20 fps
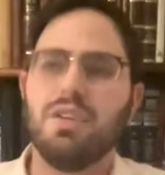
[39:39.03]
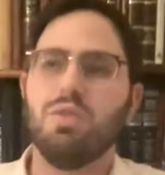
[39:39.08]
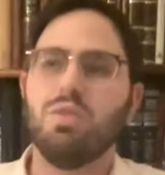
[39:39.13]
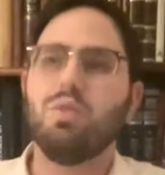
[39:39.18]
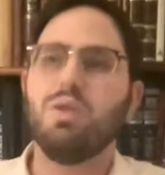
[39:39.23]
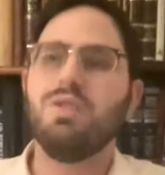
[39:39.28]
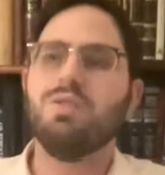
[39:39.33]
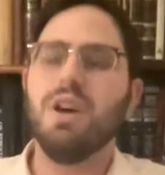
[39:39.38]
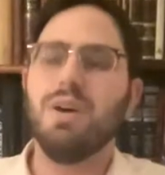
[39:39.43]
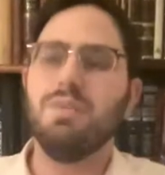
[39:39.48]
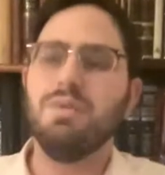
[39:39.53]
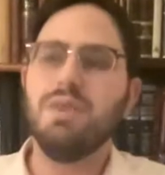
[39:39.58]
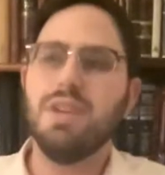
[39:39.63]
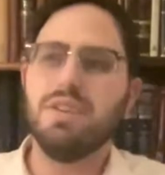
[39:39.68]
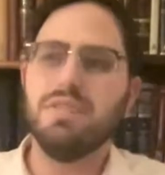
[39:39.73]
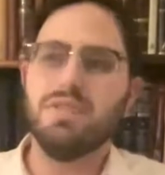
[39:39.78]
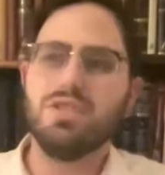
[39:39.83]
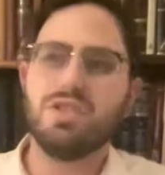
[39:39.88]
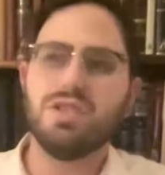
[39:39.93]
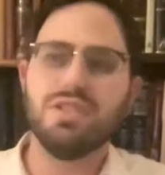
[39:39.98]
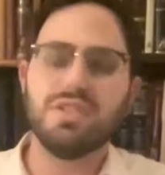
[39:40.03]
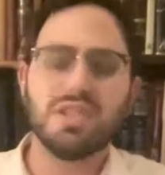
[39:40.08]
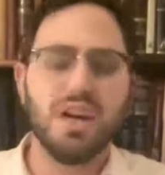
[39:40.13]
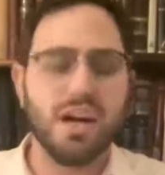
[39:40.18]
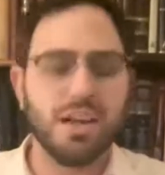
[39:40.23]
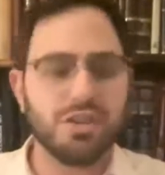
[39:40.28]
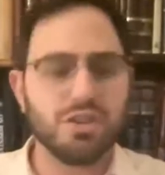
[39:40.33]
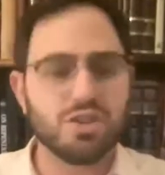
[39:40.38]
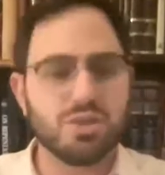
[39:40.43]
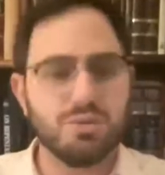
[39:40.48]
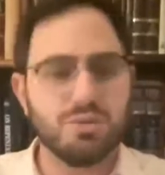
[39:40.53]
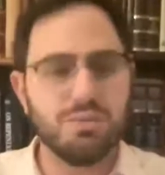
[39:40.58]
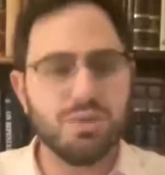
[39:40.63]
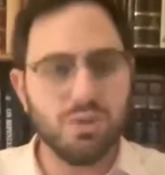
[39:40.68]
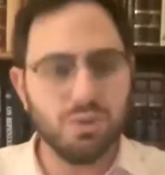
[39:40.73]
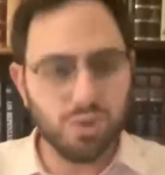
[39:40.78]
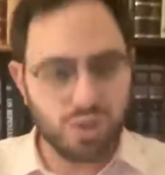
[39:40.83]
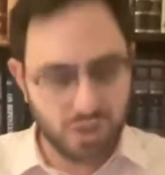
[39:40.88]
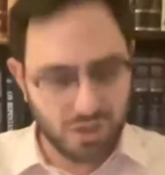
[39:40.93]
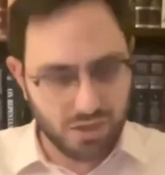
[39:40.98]
Rav Rabinovich's
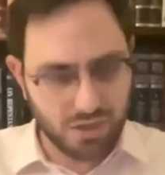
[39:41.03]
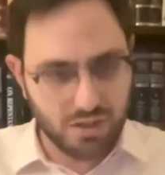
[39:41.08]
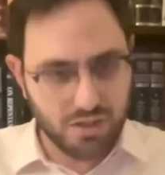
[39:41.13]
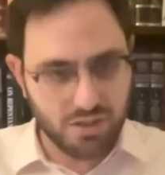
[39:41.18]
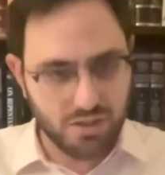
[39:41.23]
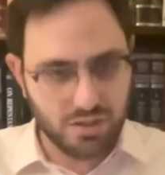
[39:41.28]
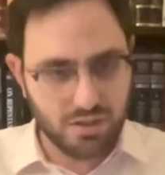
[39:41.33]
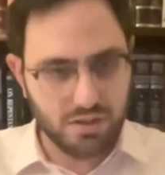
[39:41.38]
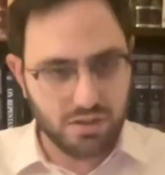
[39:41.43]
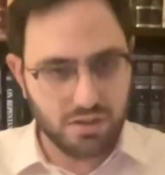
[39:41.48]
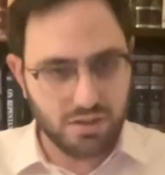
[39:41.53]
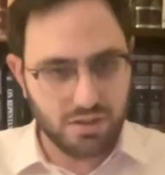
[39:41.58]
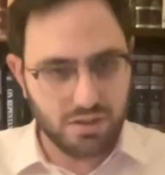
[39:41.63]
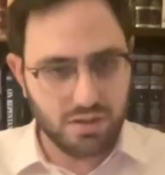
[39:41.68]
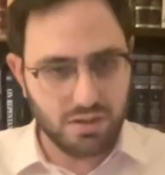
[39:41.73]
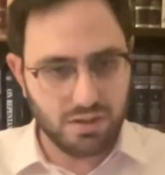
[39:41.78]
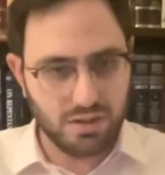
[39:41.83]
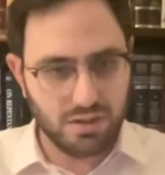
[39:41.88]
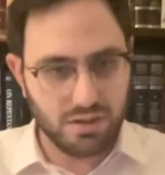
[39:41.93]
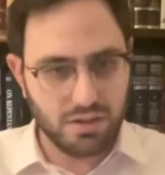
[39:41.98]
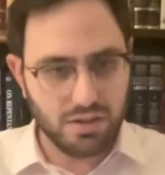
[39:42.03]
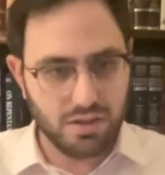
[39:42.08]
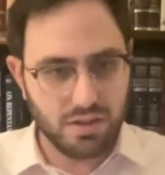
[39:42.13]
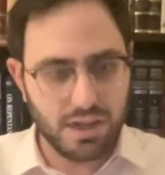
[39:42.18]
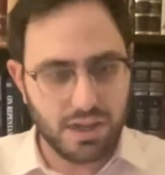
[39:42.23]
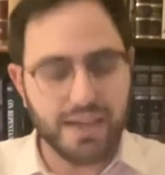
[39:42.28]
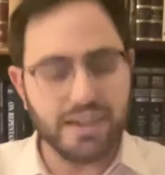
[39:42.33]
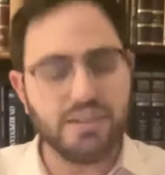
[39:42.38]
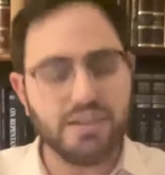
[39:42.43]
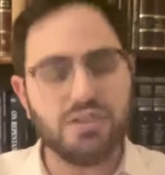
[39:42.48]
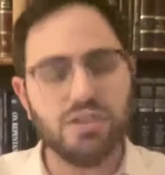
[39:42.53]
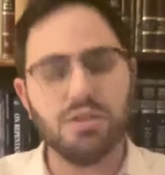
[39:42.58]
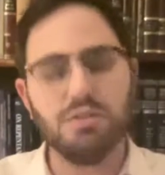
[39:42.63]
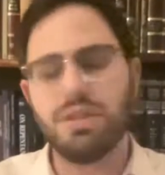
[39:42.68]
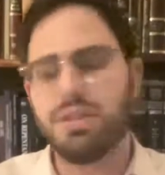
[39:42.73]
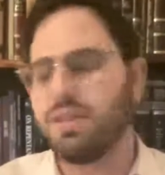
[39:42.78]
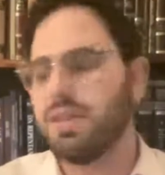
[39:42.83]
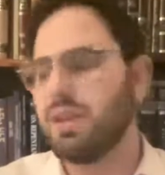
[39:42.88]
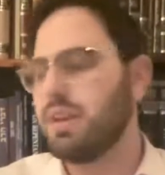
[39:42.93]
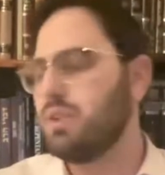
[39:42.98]
contribution, I
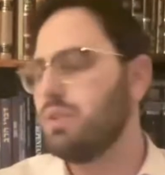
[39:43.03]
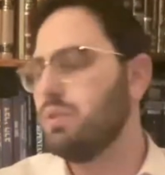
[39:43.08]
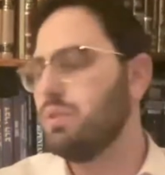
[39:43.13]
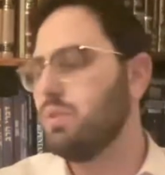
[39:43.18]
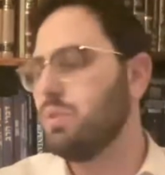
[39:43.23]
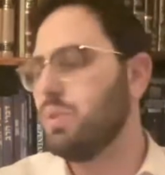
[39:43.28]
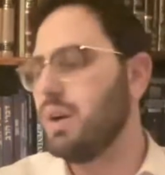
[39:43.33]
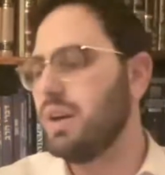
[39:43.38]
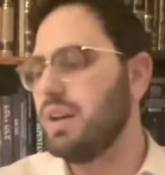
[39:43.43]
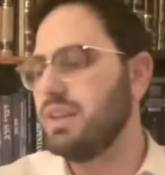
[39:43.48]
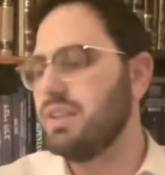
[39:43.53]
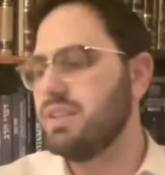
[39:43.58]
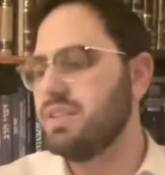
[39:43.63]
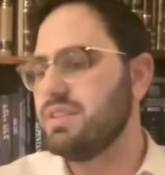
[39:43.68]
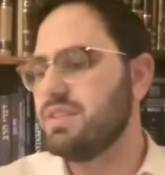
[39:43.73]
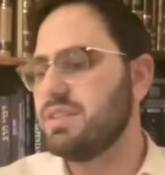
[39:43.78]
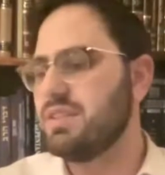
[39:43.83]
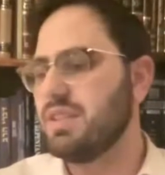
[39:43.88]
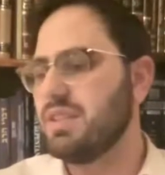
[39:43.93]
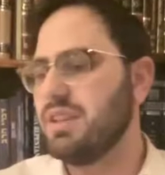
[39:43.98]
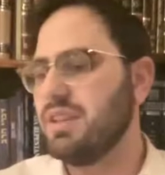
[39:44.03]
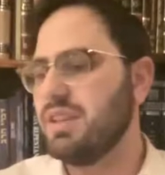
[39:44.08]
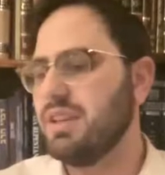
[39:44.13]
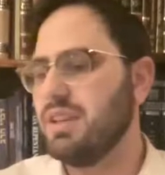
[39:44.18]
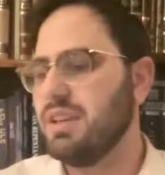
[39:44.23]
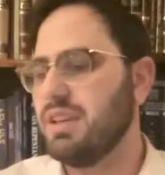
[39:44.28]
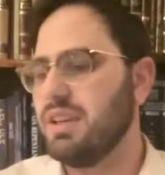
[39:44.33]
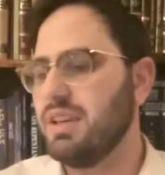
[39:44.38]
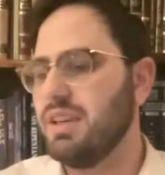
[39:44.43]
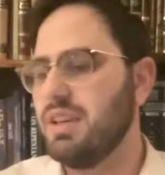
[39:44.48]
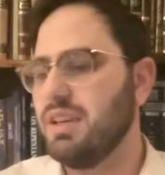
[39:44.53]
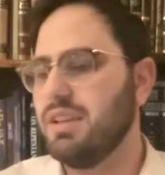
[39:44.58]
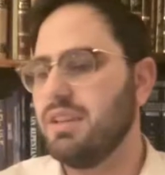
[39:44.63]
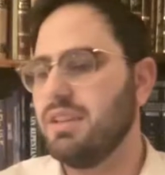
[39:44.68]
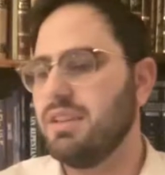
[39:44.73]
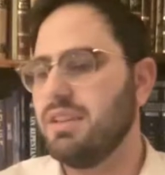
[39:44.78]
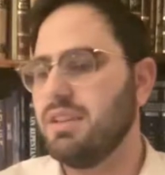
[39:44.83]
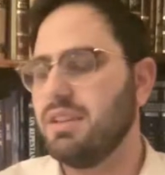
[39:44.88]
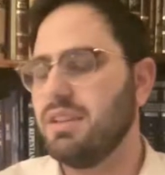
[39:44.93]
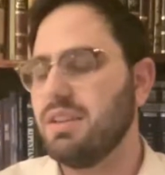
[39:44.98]
don't think, was
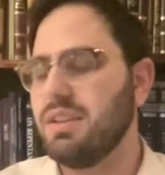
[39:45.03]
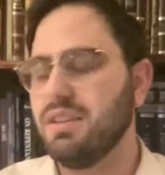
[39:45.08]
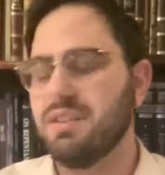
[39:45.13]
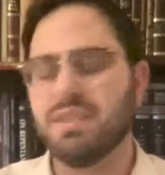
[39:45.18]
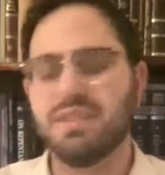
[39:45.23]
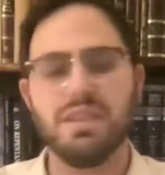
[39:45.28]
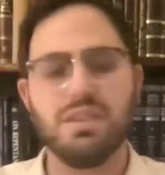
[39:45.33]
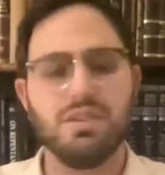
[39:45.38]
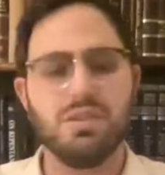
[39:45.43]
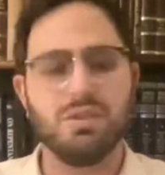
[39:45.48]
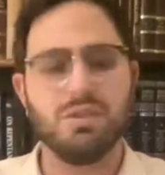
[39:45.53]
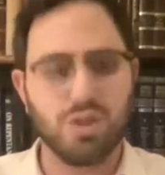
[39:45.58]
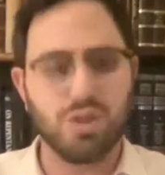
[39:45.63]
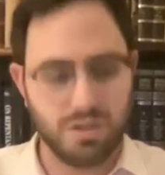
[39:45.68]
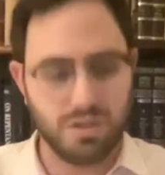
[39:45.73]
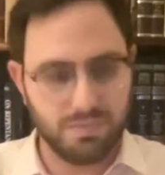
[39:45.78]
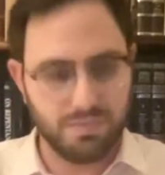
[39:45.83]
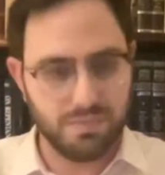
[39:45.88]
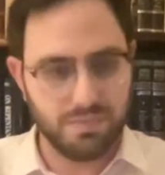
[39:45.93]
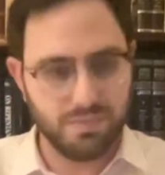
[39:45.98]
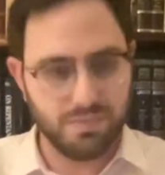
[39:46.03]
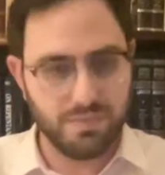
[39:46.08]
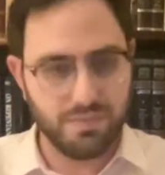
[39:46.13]
in his chidushim.